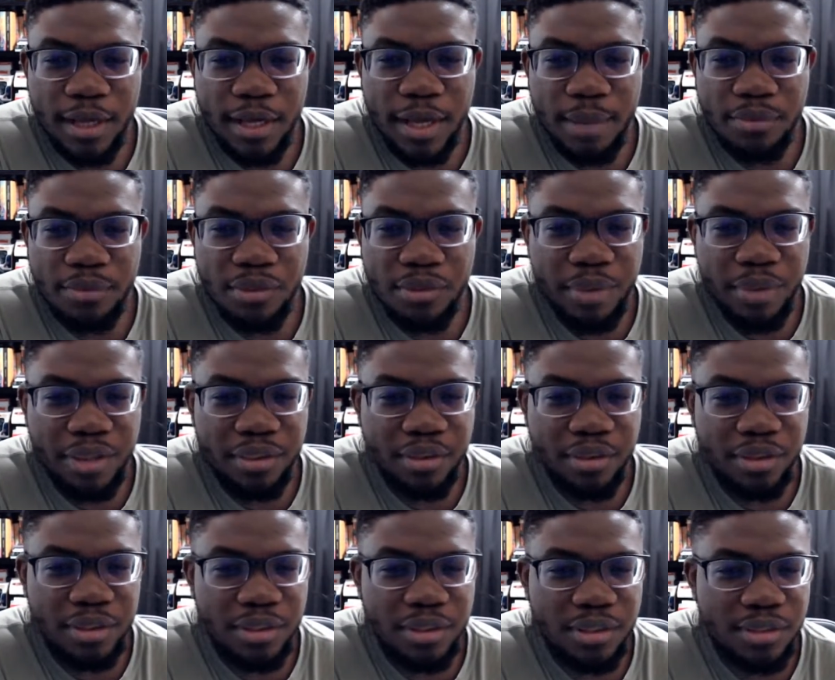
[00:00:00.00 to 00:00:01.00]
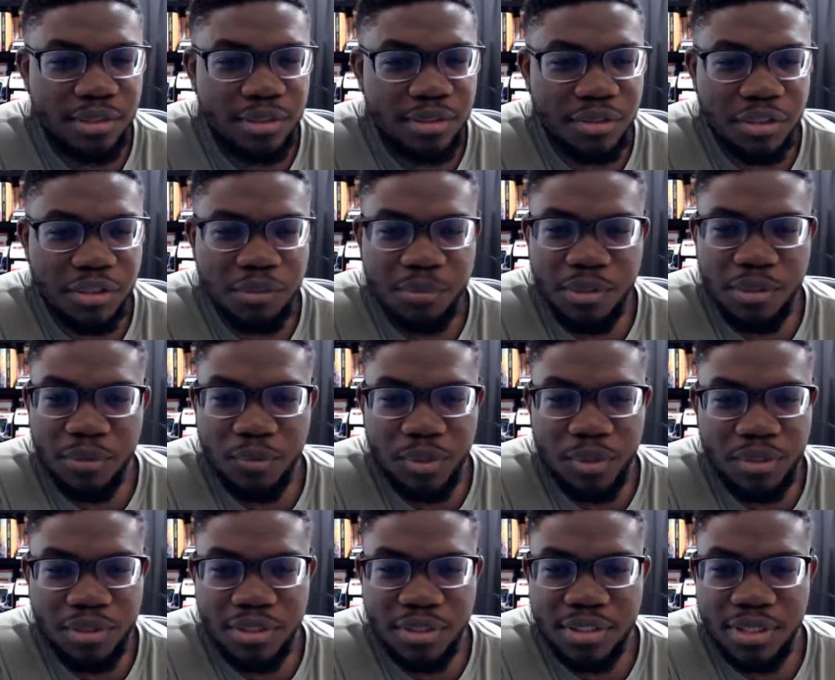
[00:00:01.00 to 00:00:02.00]
capture method shows me the
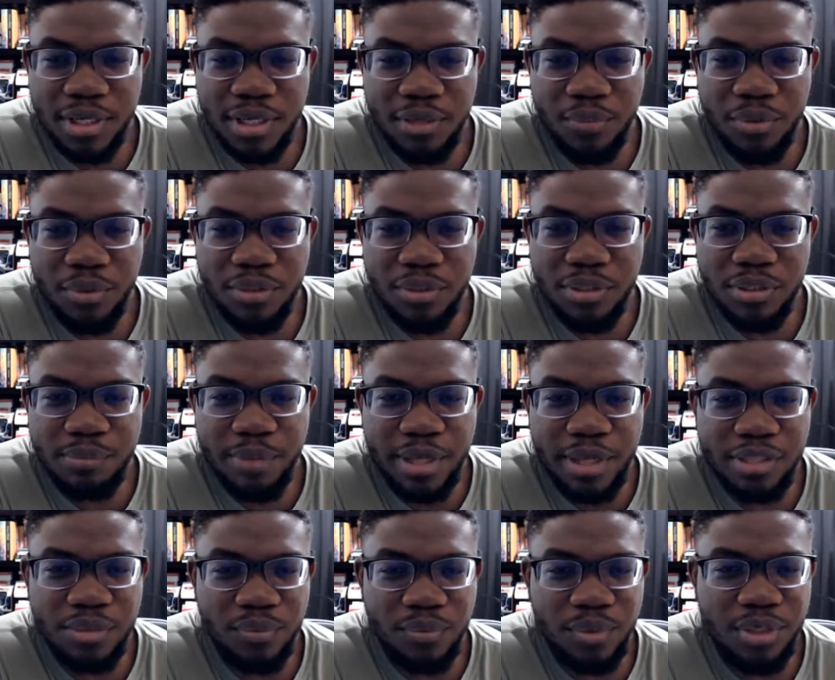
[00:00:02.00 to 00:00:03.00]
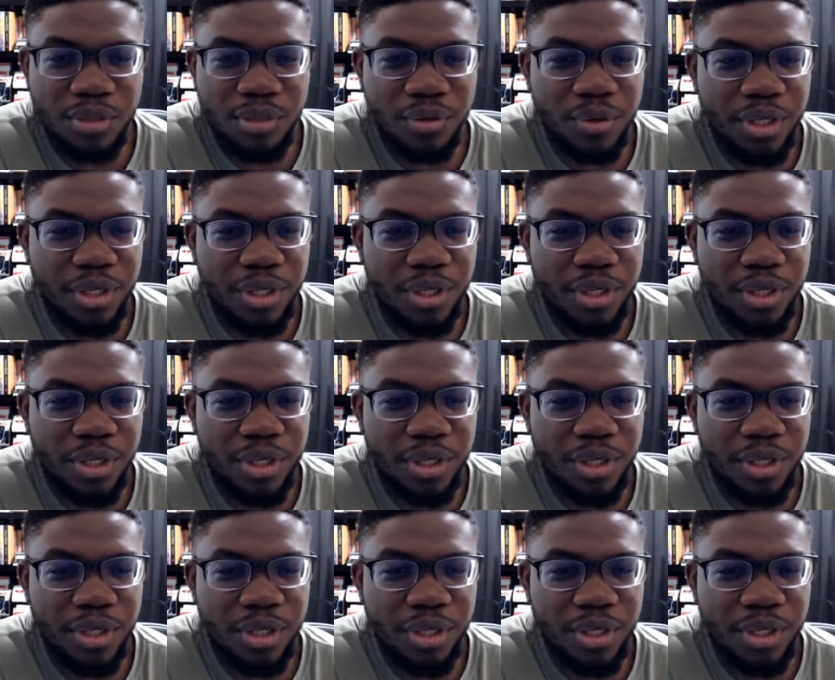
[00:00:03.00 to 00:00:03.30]
Windows 10, Windows match the window.